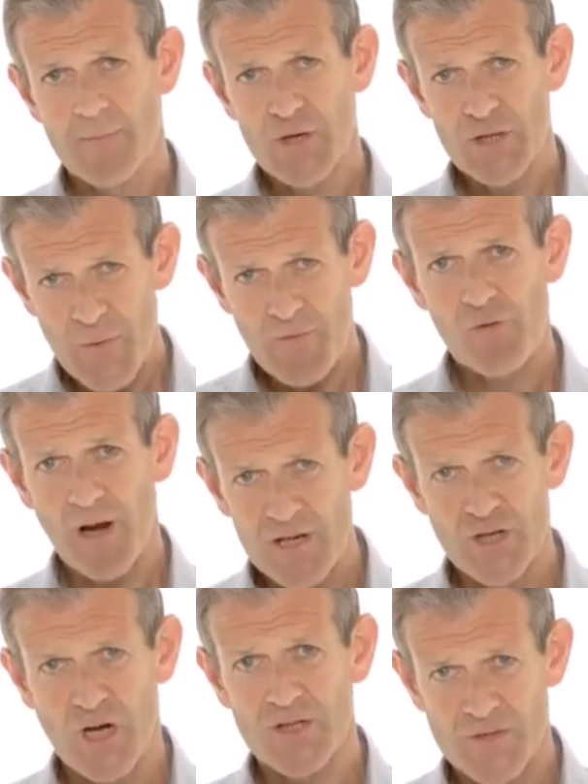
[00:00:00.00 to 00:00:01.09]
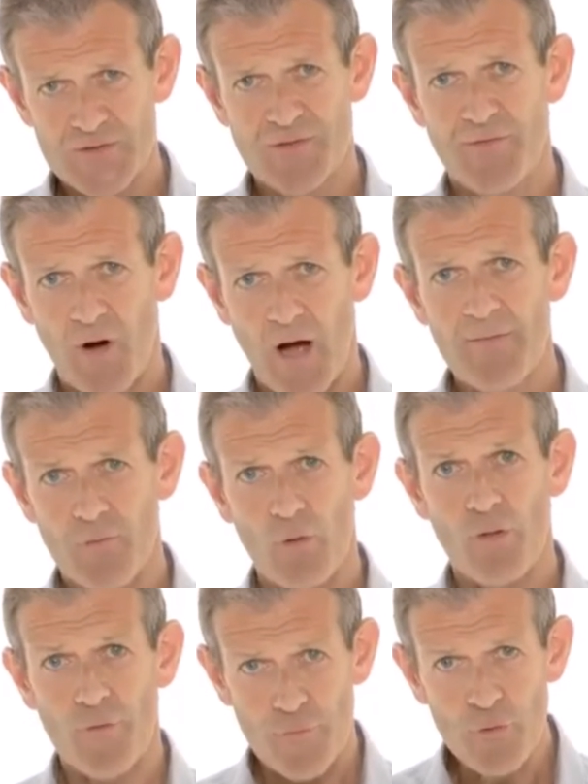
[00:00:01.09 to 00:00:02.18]
Because we have a greater chance of survival
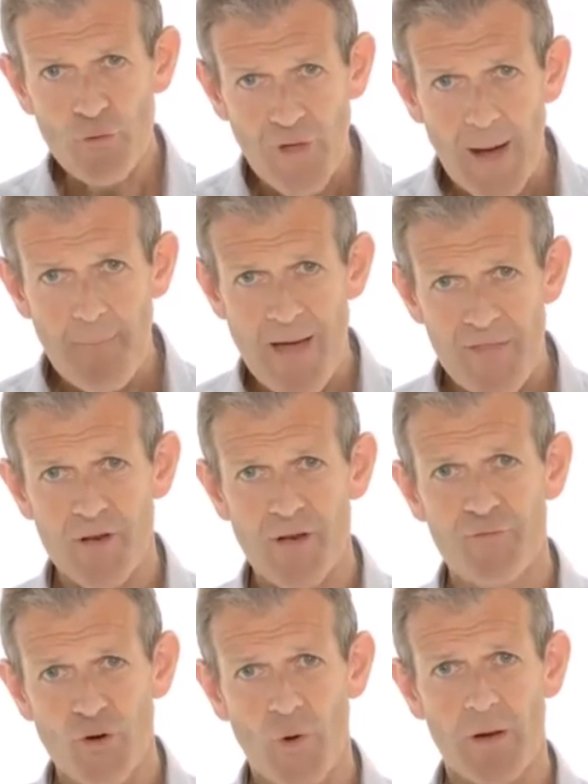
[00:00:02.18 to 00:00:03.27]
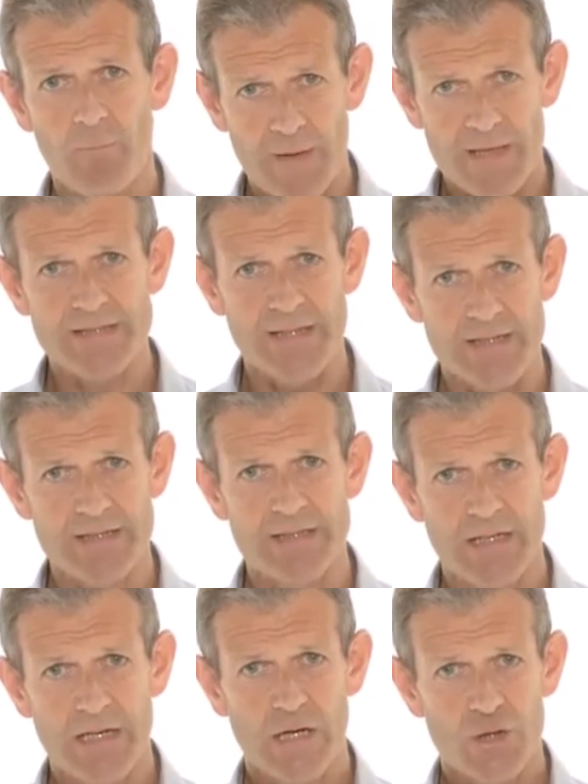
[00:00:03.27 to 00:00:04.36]
through that method of doing business,
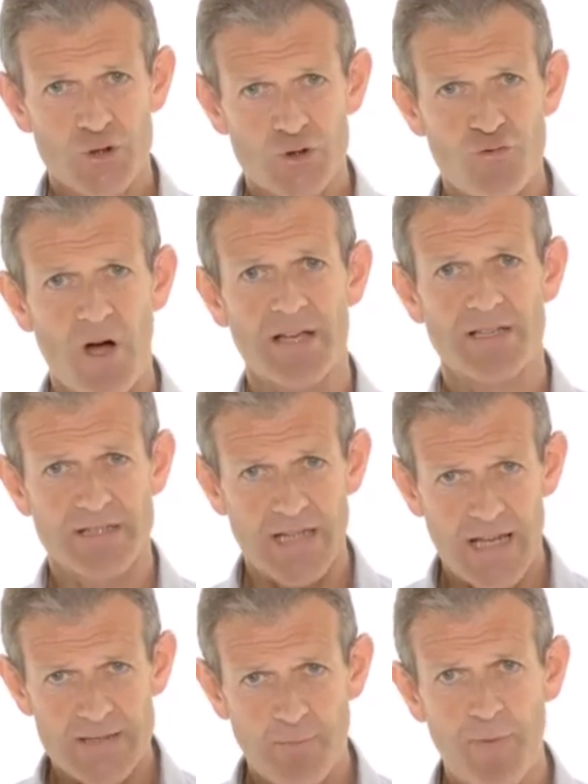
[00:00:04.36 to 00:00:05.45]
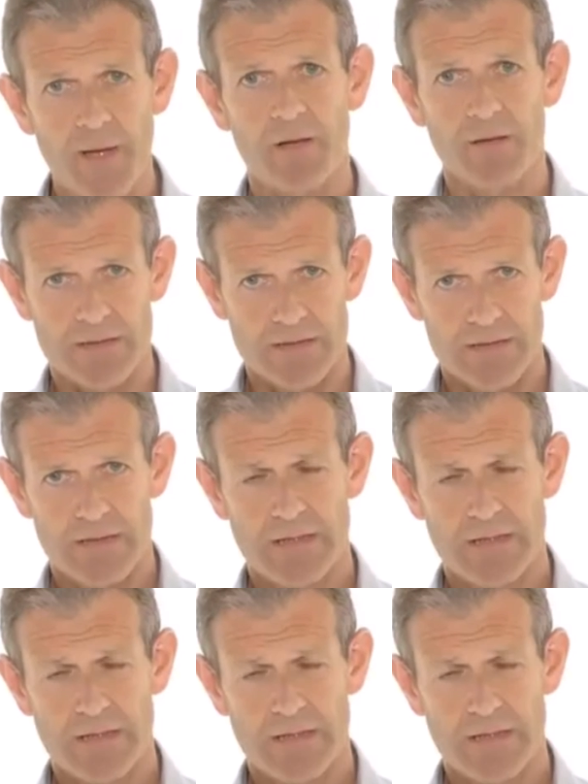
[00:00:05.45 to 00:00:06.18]
trust is built.